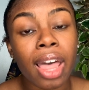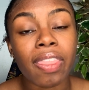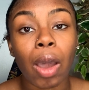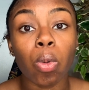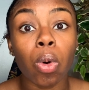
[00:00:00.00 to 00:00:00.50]

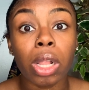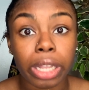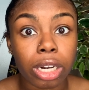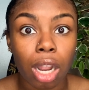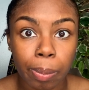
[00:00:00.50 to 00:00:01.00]
that will
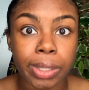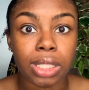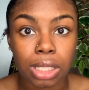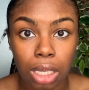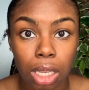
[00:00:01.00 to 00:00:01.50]
clear up your
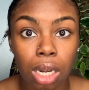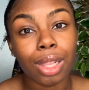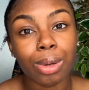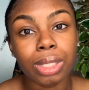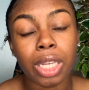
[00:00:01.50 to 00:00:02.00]
skin.
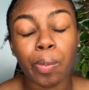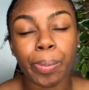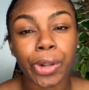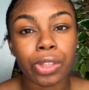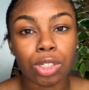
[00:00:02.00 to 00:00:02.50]
Little tip,
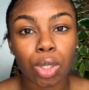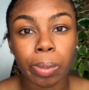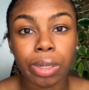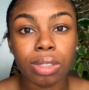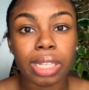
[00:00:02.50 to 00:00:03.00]
birth control
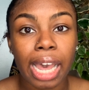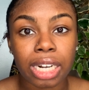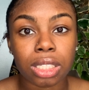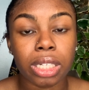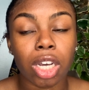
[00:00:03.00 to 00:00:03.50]
pills
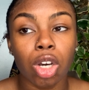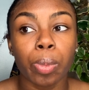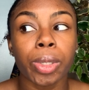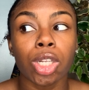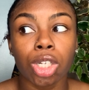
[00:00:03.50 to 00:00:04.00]
actually help
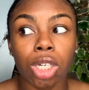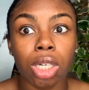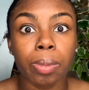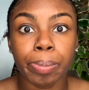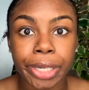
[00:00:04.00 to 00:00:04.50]

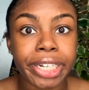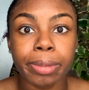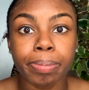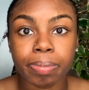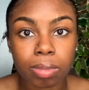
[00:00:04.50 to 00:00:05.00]
your period
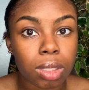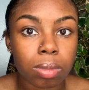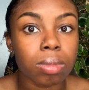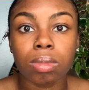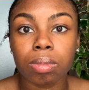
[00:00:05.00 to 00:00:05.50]

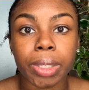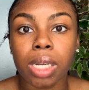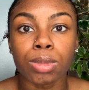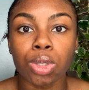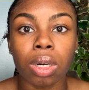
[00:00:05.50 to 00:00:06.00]

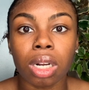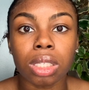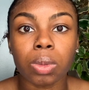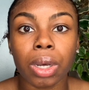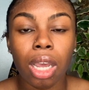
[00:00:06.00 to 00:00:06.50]
become shorter
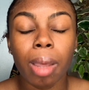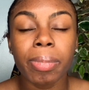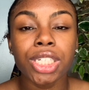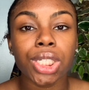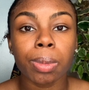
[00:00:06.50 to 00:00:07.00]
as well.
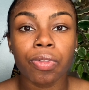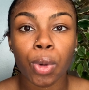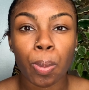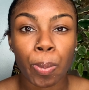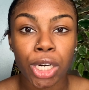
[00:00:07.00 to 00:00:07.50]
Be sure before
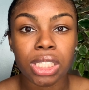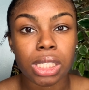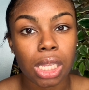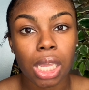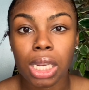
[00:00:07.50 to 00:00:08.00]

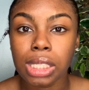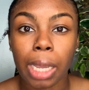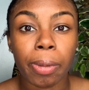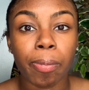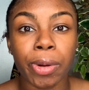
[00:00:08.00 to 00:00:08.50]
purchasing any
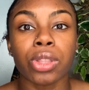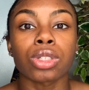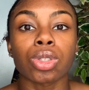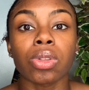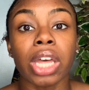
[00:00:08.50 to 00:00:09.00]
type of birth
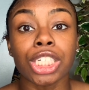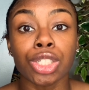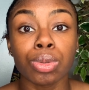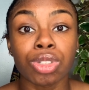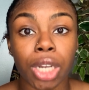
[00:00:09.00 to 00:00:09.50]
control that
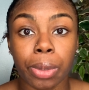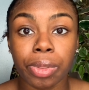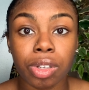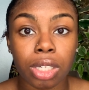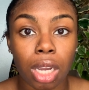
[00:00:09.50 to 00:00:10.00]
you check with
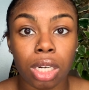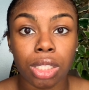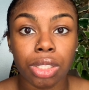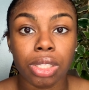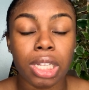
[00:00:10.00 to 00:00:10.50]
your
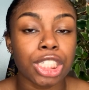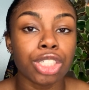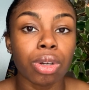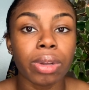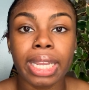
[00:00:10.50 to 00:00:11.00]
doctor so that you
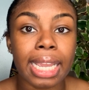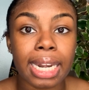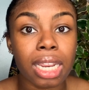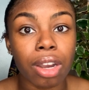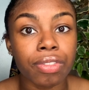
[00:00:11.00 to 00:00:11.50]
don't get
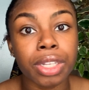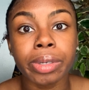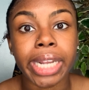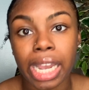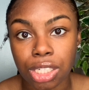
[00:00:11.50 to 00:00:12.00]
any of the
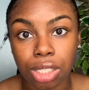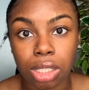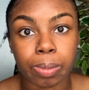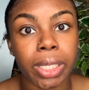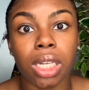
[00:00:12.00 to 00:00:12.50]

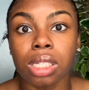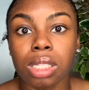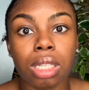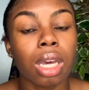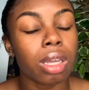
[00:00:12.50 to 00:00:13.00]
reactions,
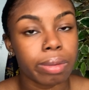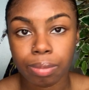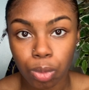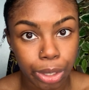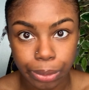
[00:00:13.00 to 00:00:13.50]
because
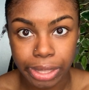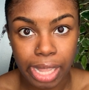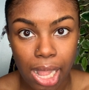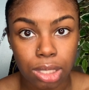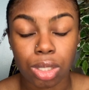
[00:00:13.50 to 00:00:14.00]
we don't want
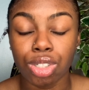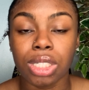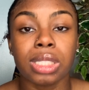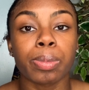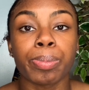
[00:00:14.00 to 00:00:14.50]
that. So
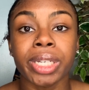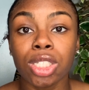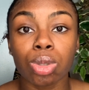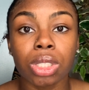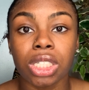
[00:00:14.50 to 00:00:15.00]
just be
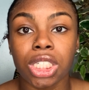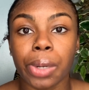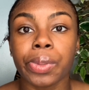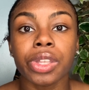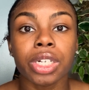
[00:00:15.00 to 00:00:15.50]
sure to check
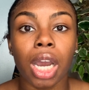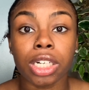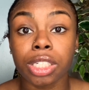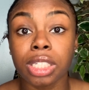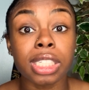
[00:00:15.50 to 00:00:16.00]
with your
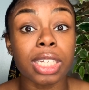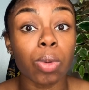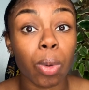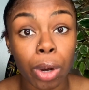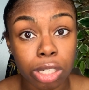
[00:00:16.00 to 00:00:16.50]
doctor to see
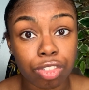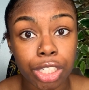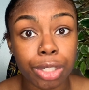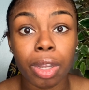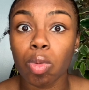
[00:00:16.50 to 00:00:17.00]
what works for
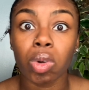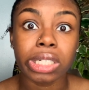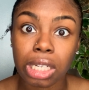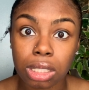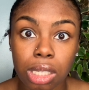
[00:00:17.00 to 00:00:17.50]
you and what
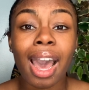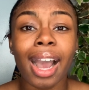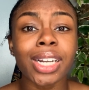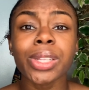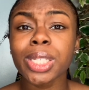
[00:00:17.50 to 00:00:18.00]
doesn't.
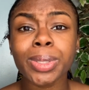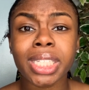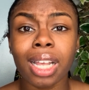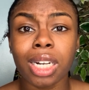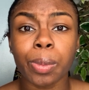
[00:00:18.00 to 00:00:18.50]
I know this was a
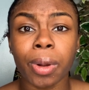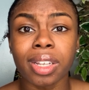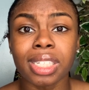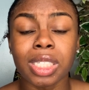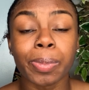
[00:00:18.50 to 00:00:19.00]
lot to
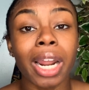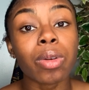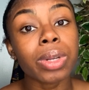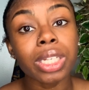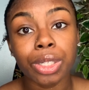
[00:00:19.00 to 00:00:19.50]
process, but I
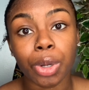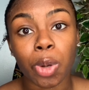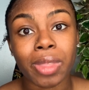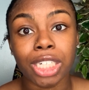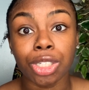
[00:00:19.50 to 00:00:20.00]
really do
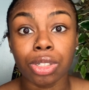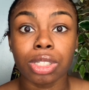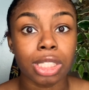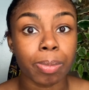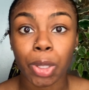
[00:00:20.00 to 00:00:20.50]
hope that you
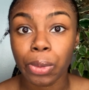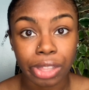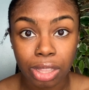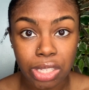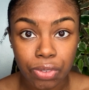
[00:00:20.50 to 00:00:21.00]
learned something
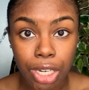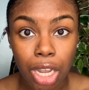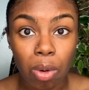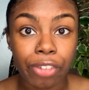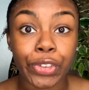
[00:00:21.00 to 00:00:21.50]
within this
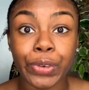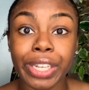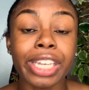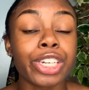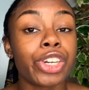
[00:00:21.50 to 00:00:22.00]
video. If you
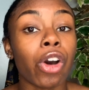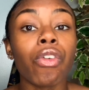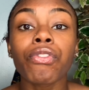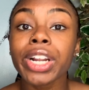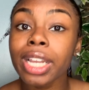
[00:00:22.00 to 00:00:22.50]
did,
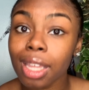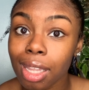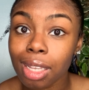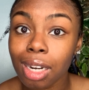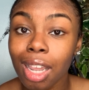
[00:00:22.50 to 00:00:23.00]
don't
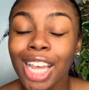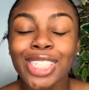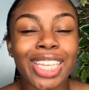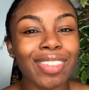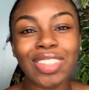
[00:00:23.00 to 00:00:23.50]
forget to
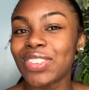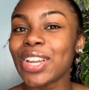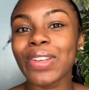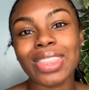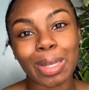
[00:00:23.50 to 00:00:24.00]
give this
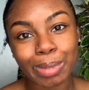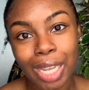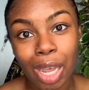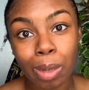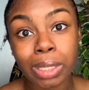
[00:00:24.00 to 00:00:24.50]
video a thumbs
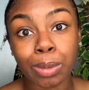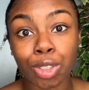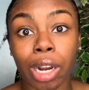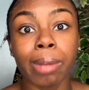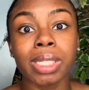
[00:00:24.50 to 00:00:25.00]
up,
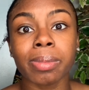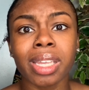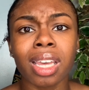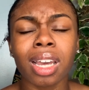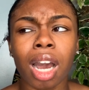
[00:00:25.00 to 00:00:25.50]
subscribe to me,
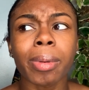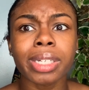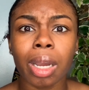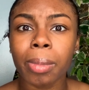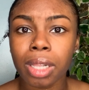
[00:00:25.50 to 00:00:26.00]
and comment
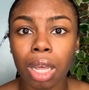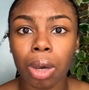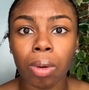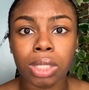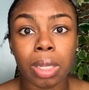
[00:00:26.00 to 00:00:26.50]
down
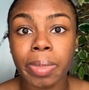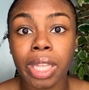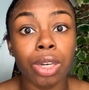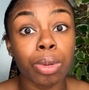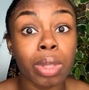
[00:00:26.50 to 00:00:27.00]
below something
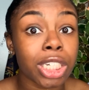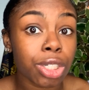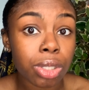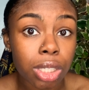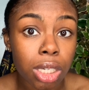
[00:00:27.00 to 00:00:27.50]
new that you
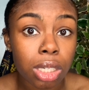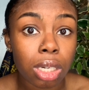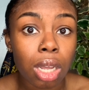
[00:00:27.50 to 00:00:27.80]
learned,